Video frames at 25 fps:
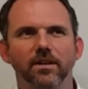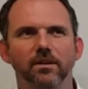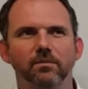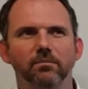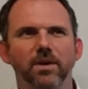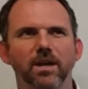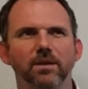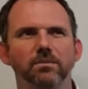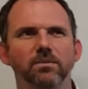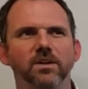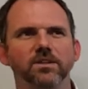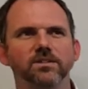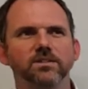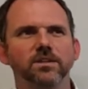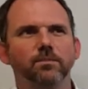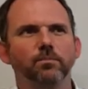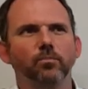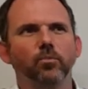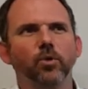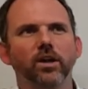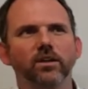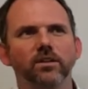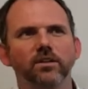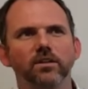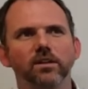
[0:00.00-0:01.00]
Maybe as a
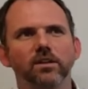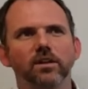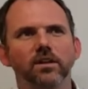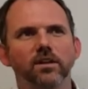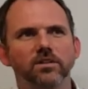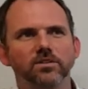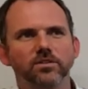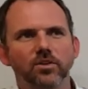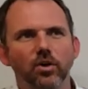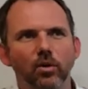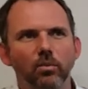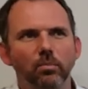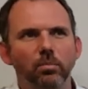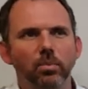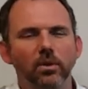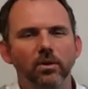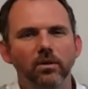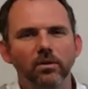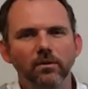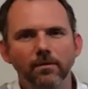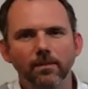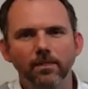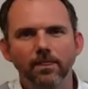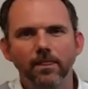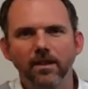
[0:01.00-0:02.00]
practical
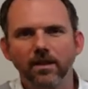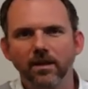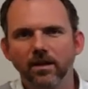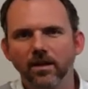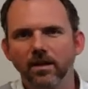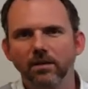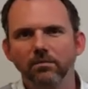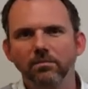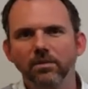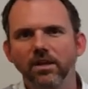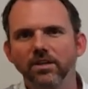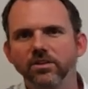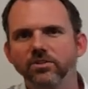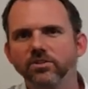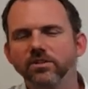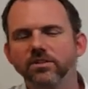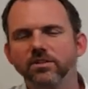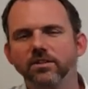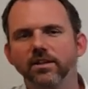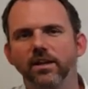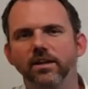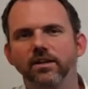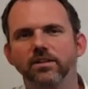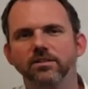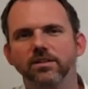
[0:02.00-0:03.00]
example, let's
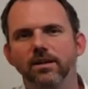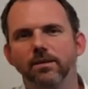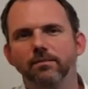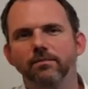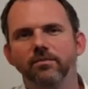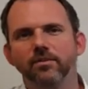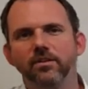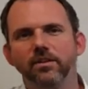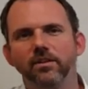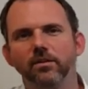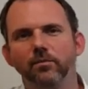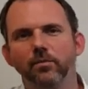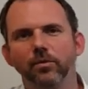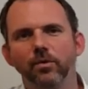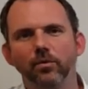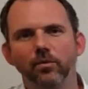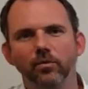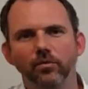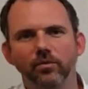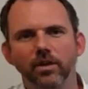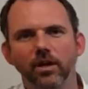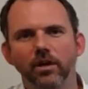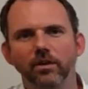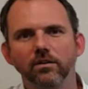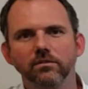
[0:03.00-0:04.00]
just take something we
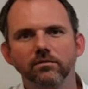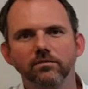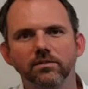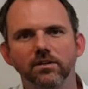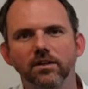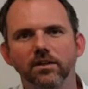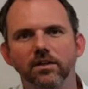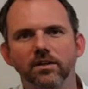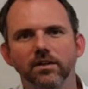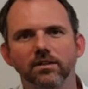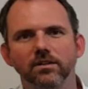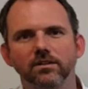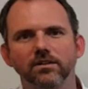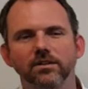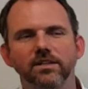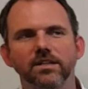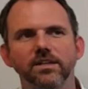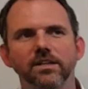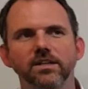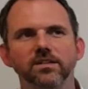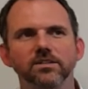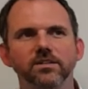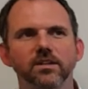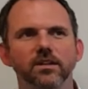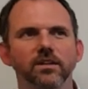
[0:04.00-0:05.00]
all know, a
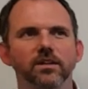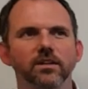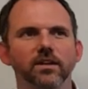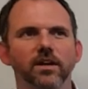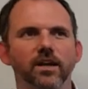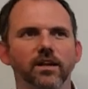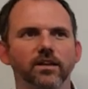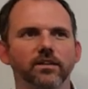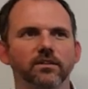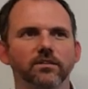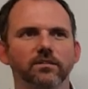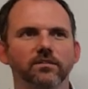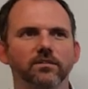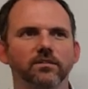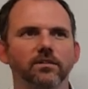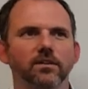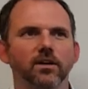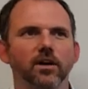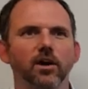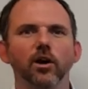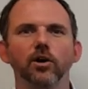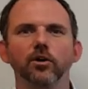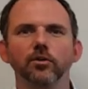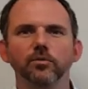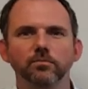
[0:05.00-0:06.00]
geyser at
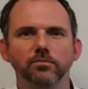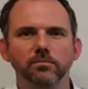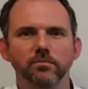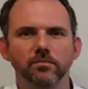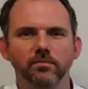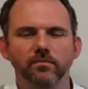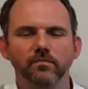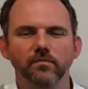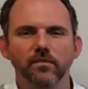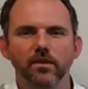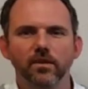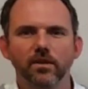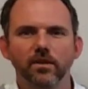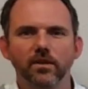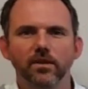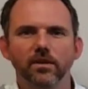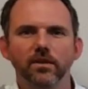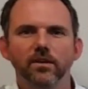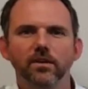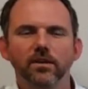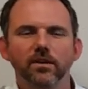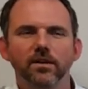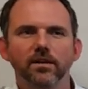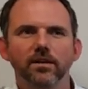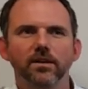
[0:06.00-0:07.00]
home.
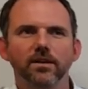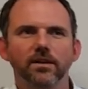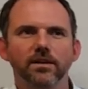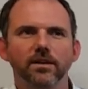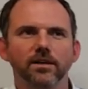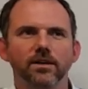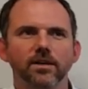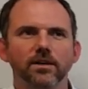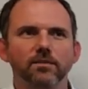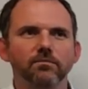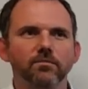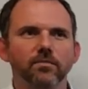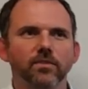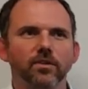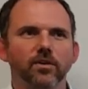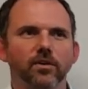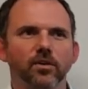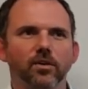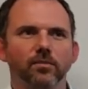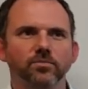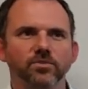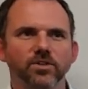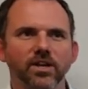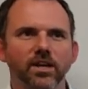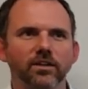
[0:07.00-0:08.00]

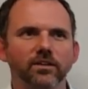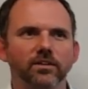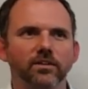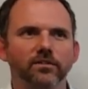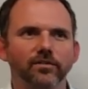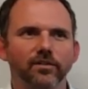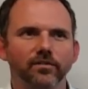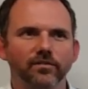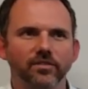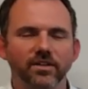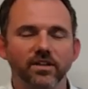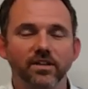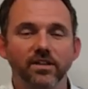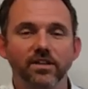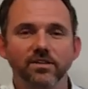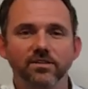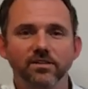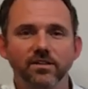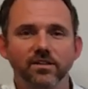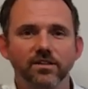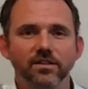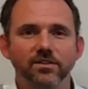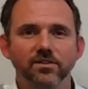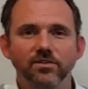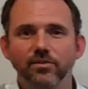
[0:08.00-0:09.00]
The objective of the
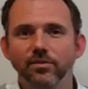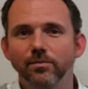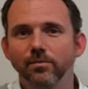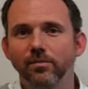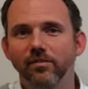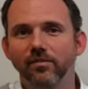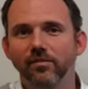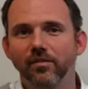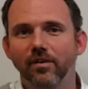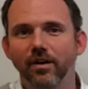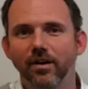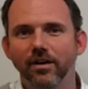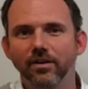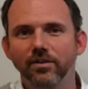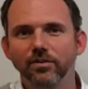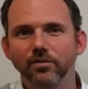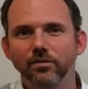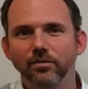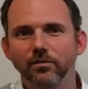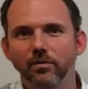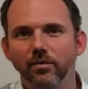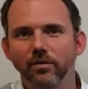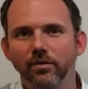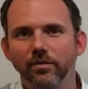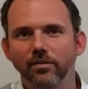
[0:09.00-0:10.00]
geyser is to provide
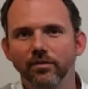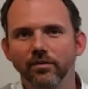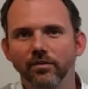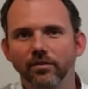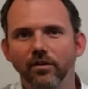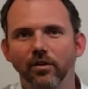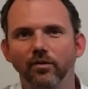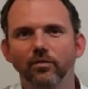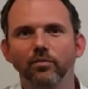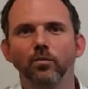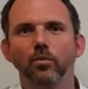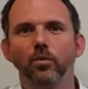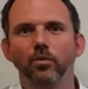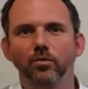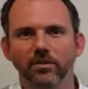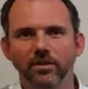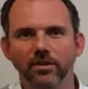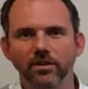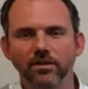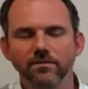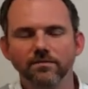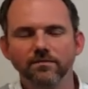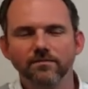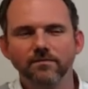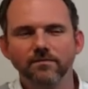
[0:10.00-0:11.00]
you with hot water.